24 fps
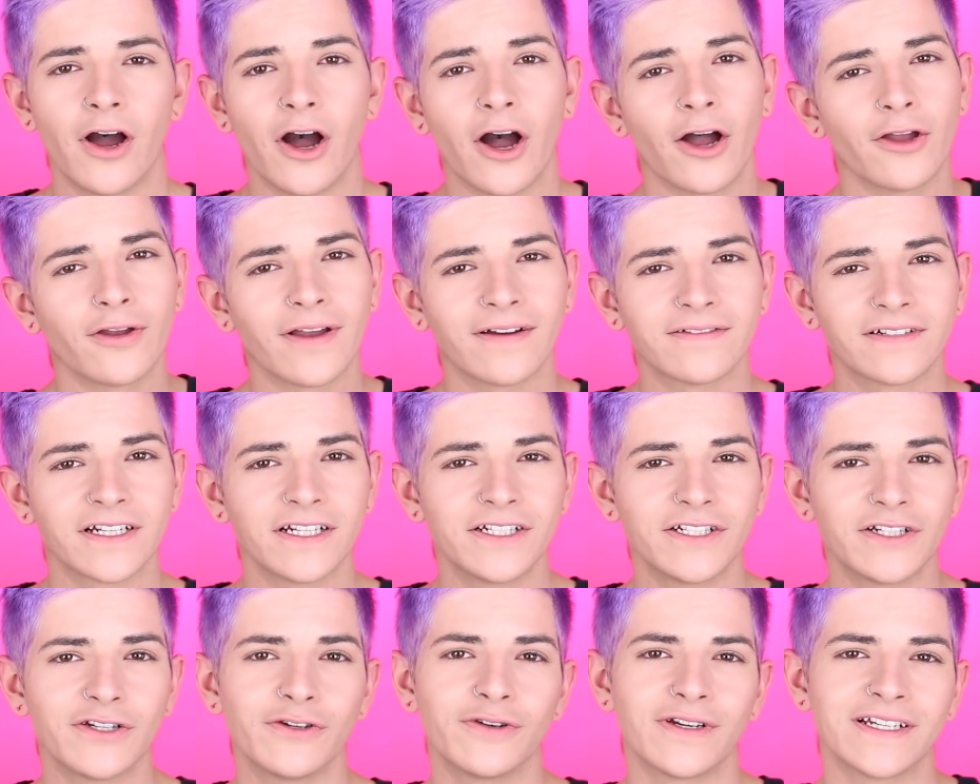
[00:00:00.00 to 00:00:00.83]
All you have to
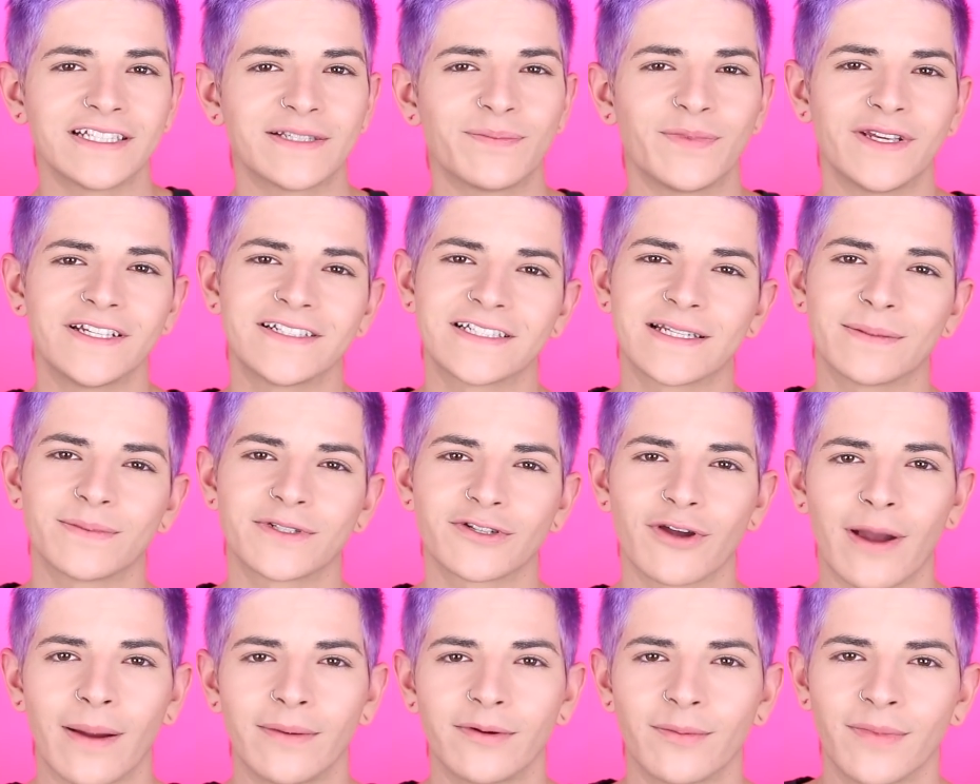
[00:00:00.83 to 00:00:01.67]
do is be
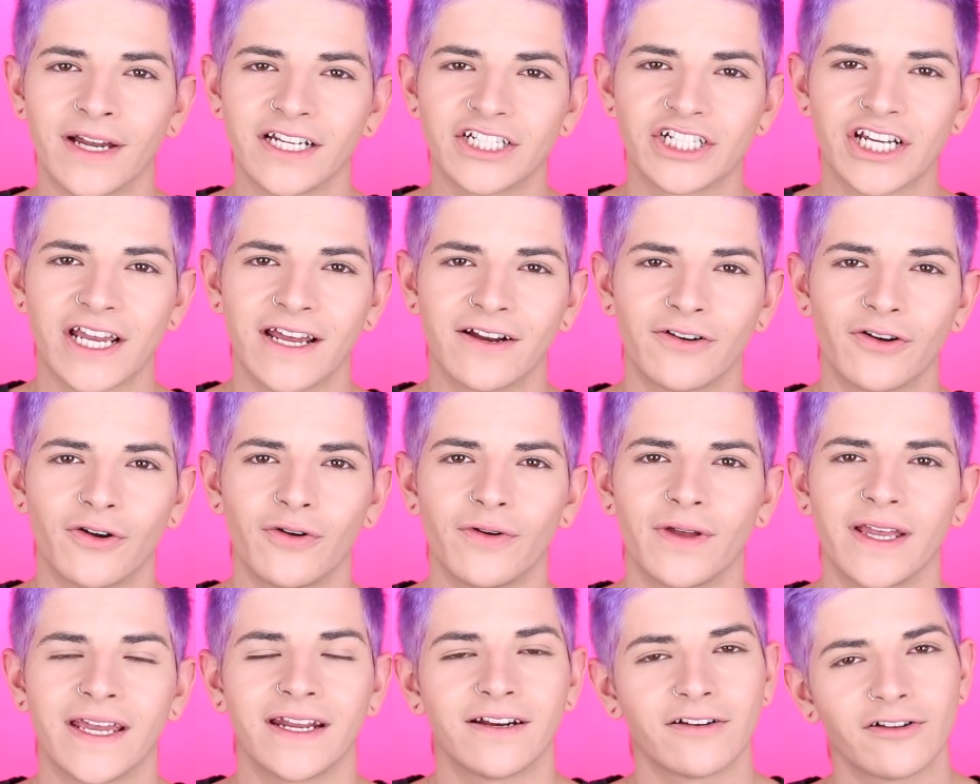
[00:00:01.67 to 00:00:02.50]
subscribed to my
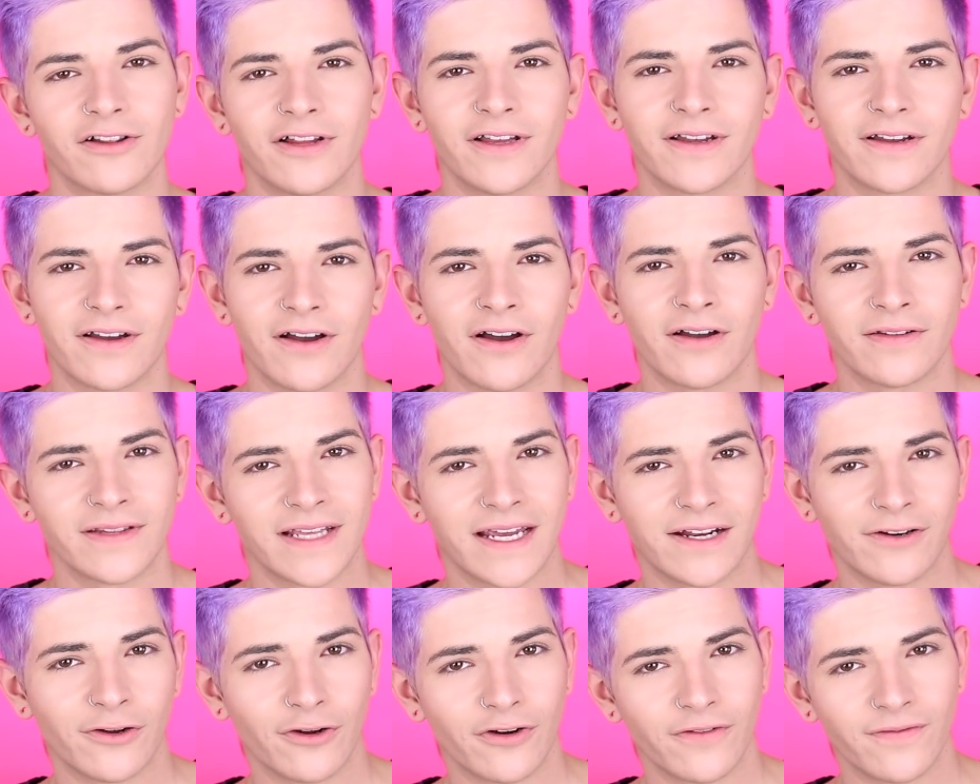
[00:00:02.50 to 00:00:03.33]
channel and click on
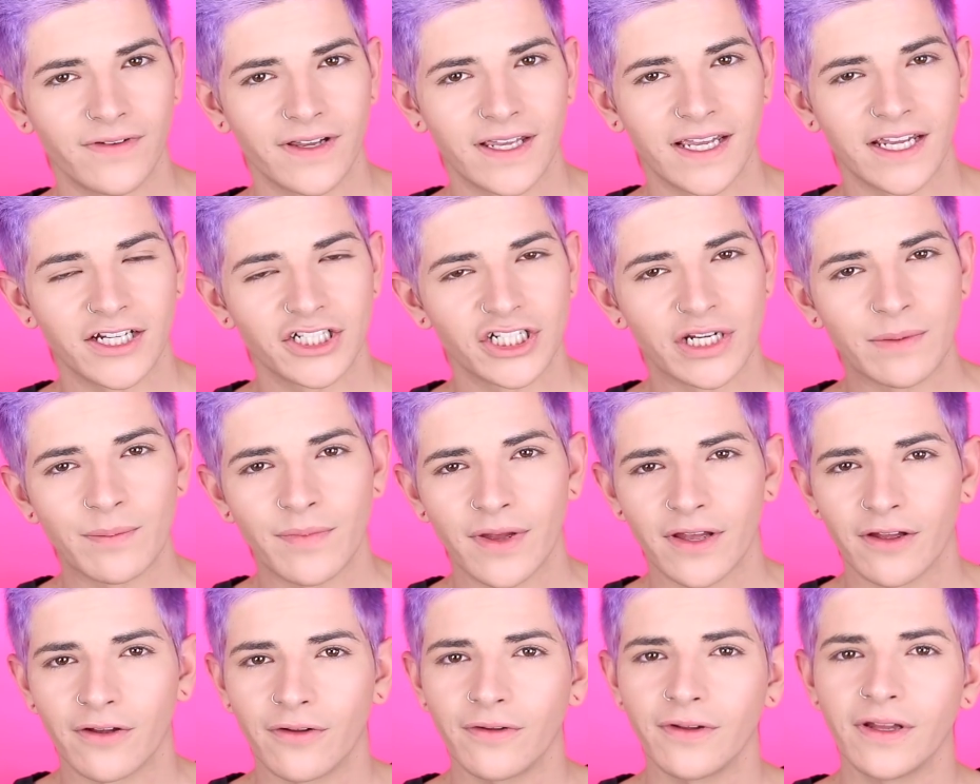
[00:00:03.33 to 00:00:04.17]
that notification
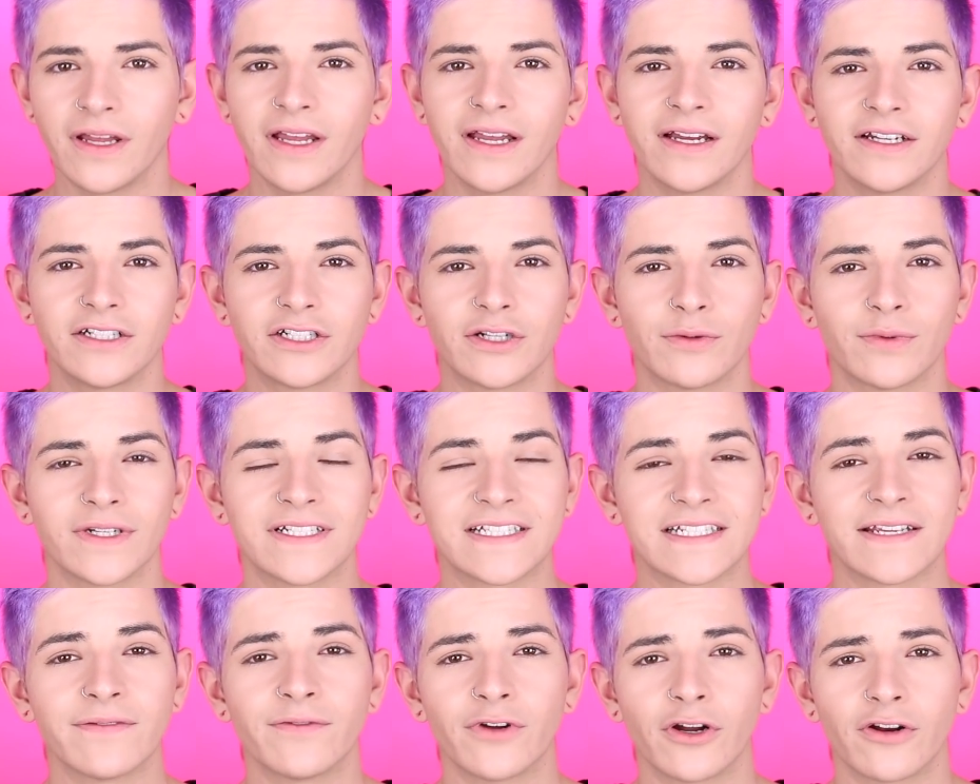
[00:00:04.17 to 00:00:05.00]
bell to
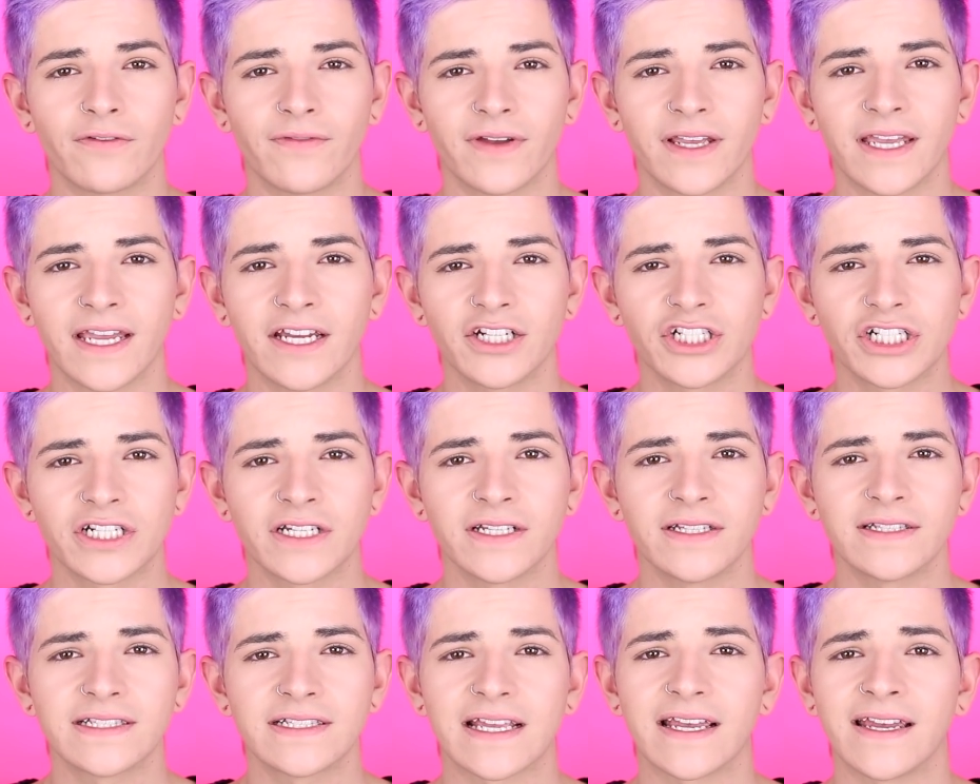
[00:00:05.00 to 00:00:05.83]
receive
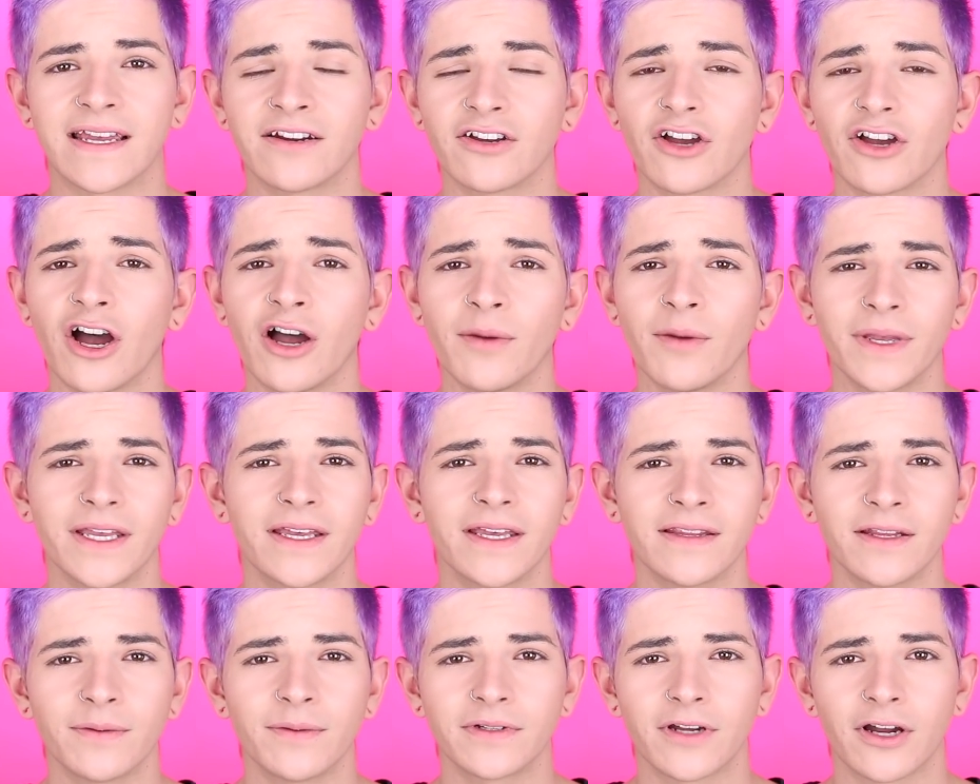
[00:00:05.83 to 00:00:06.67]
notifications and comment
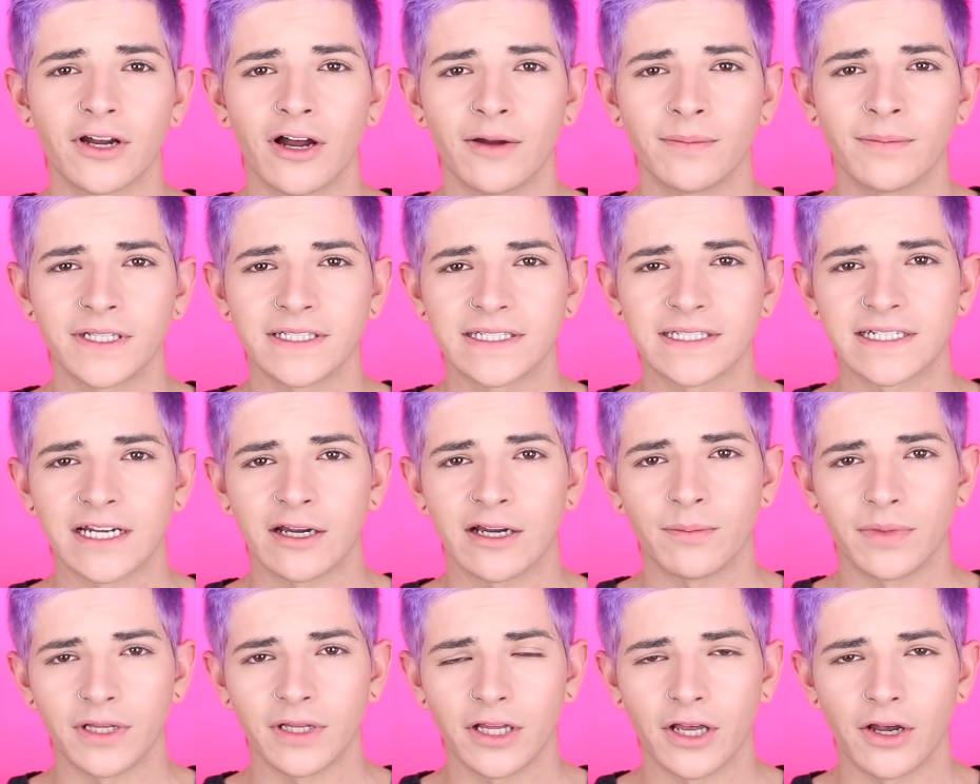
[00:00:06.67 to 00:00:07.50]
in the comments
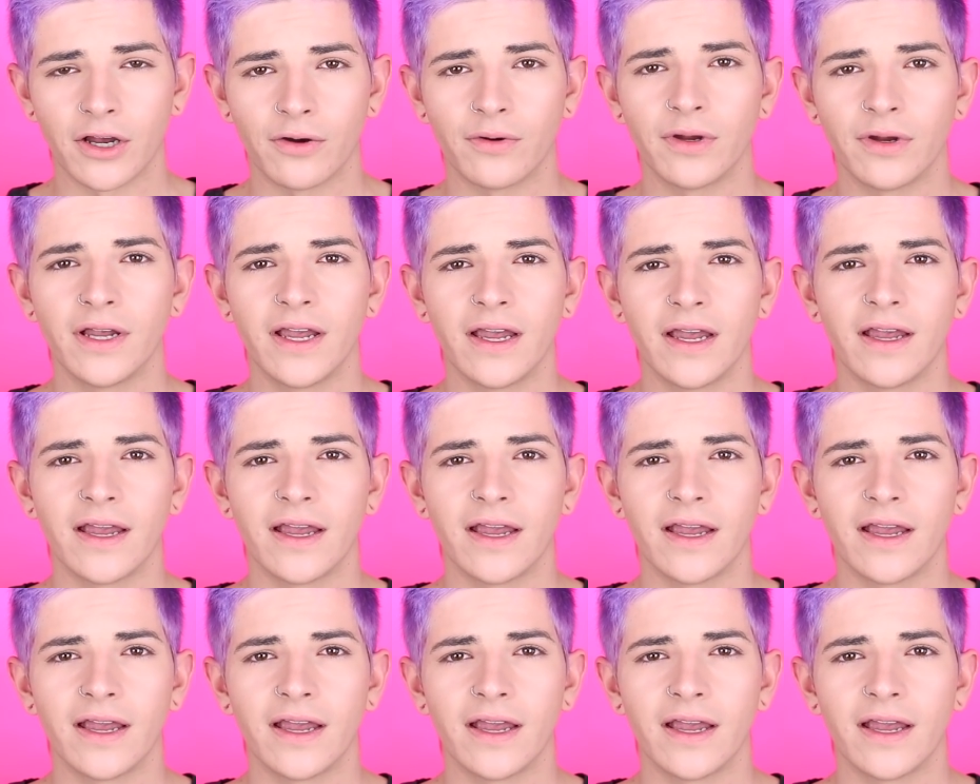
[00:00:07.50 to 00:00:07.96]
down below